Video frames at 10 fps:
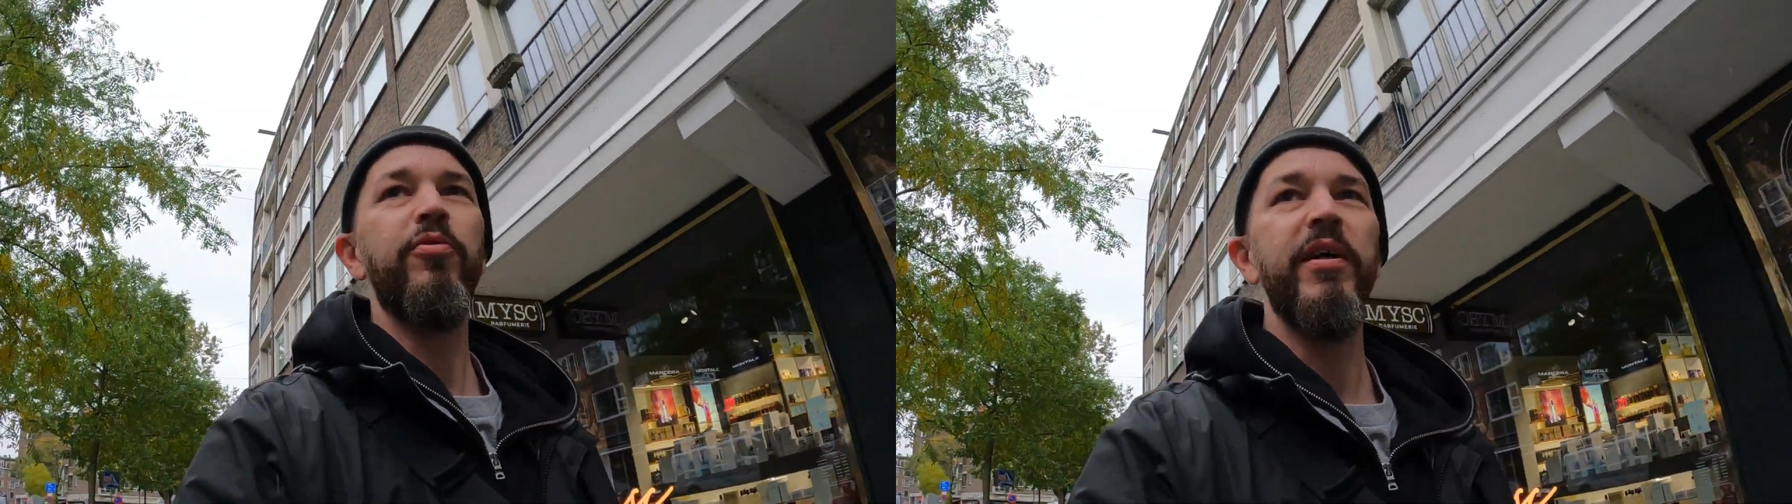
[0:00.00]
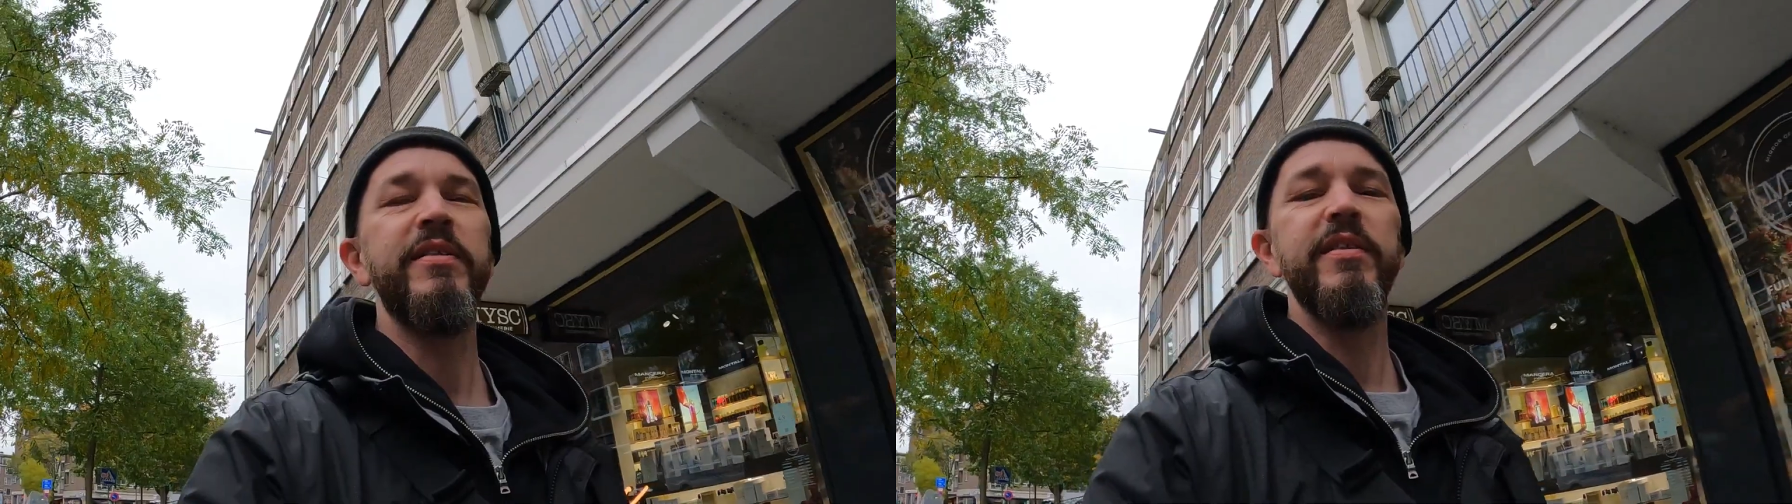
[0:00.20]

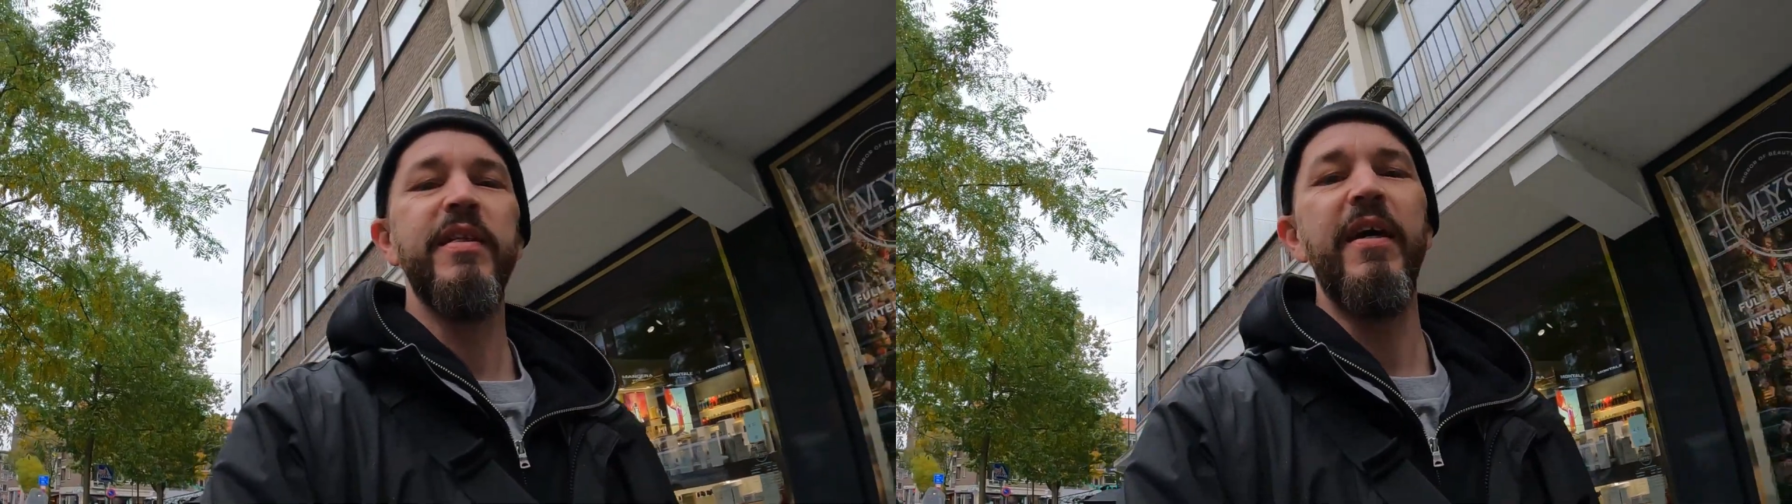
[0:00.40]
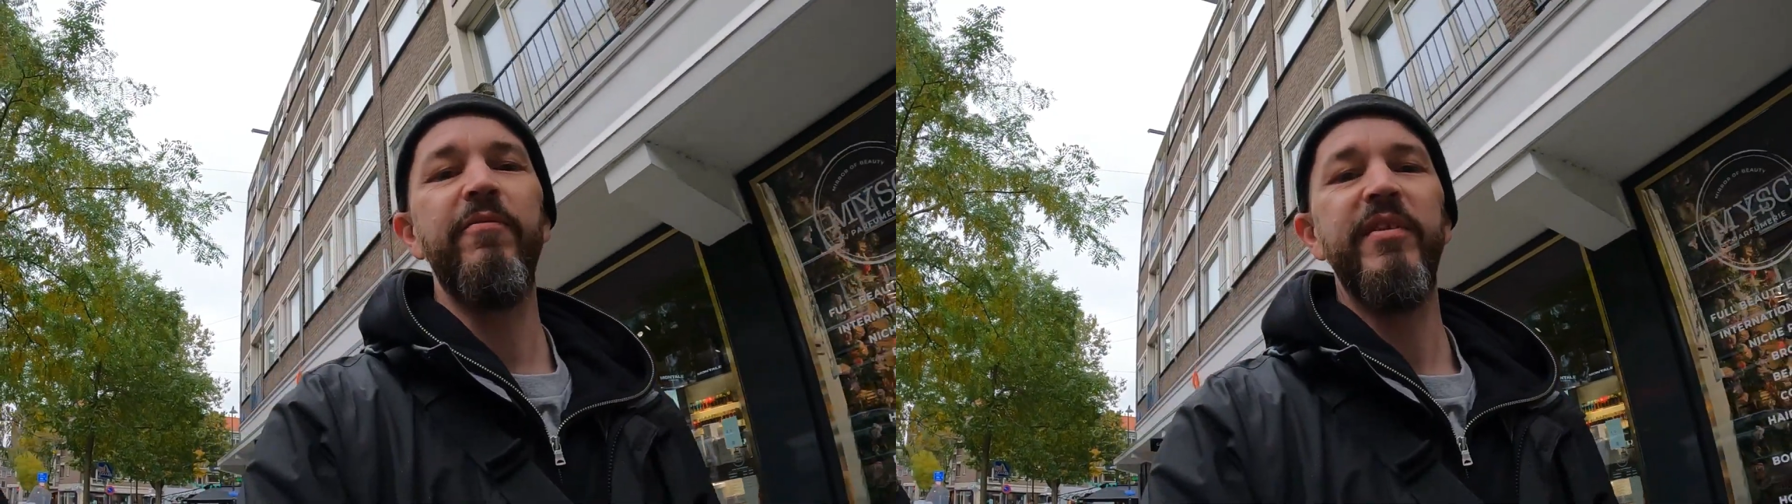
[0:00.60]
prices
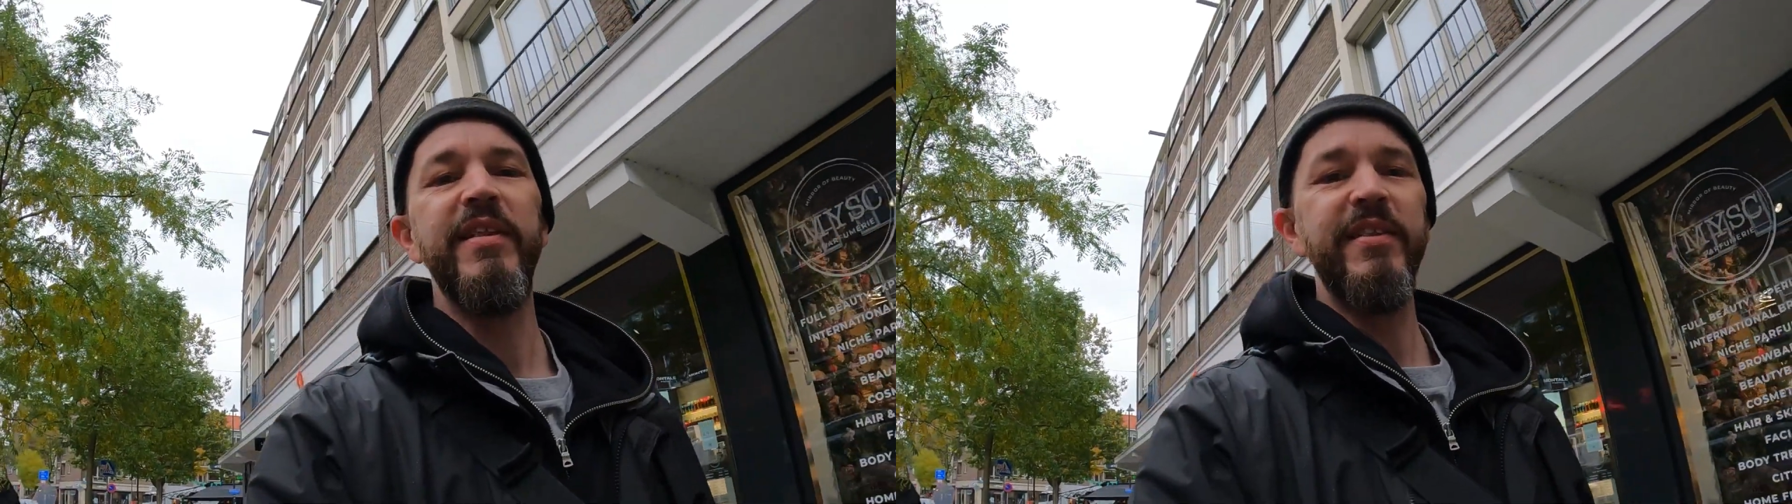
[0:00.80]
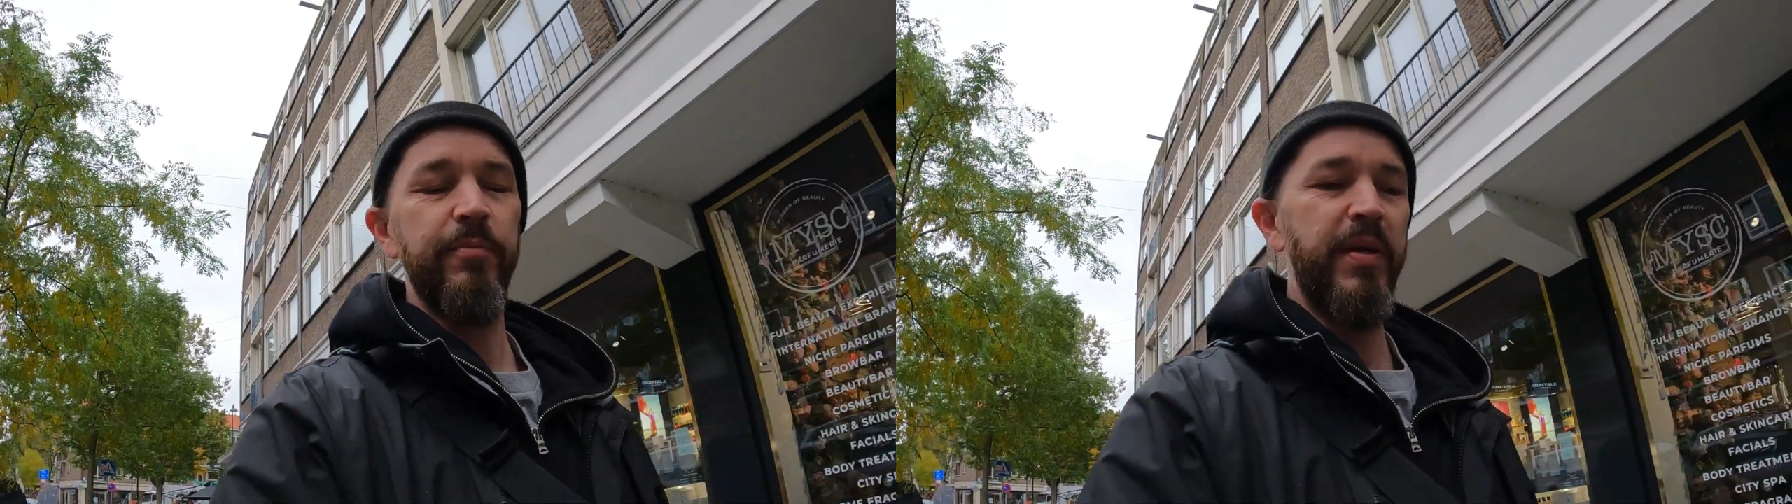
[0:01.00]
have
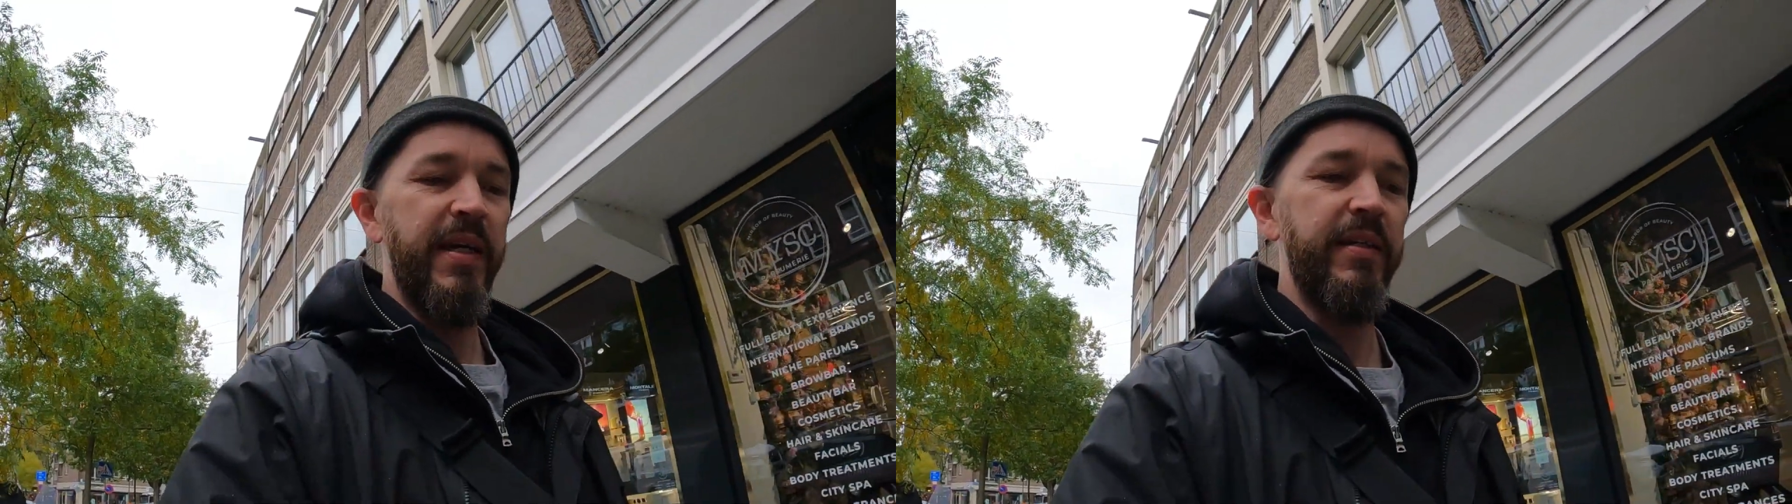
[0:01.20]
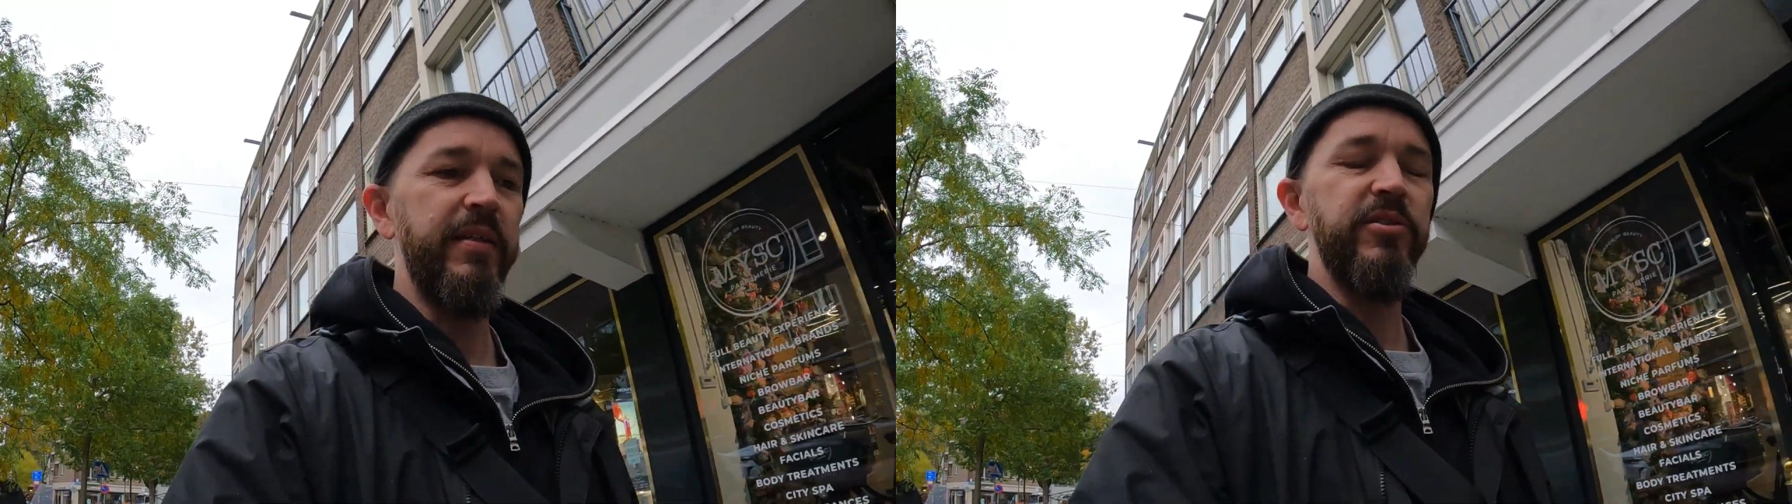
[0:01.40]
dissipated.